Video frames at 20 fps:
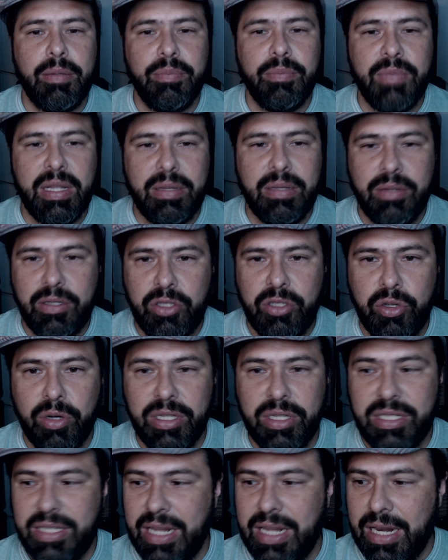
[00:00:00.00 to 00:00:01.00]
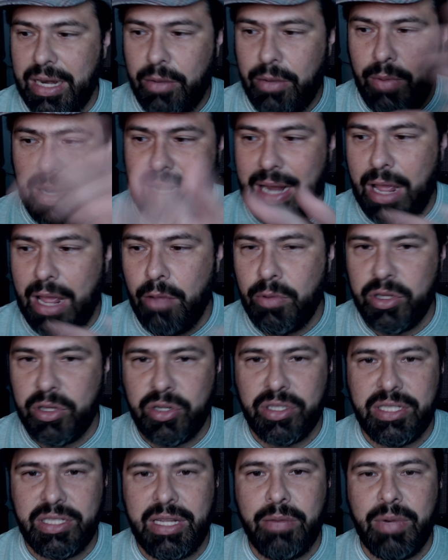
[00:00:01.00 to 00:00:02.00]
You're seeing it right now. What you're
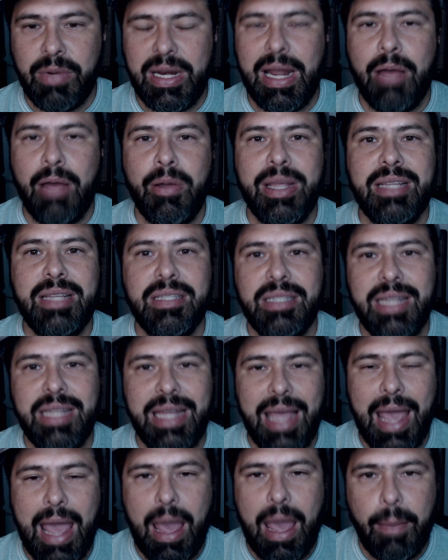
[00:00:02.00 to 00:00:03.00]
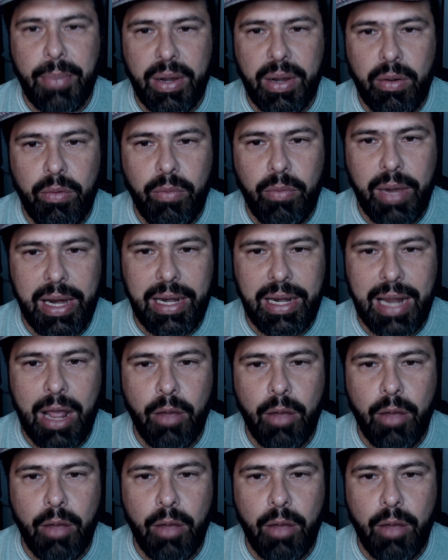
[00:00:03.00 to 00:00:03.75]
seeing right now is the app right now.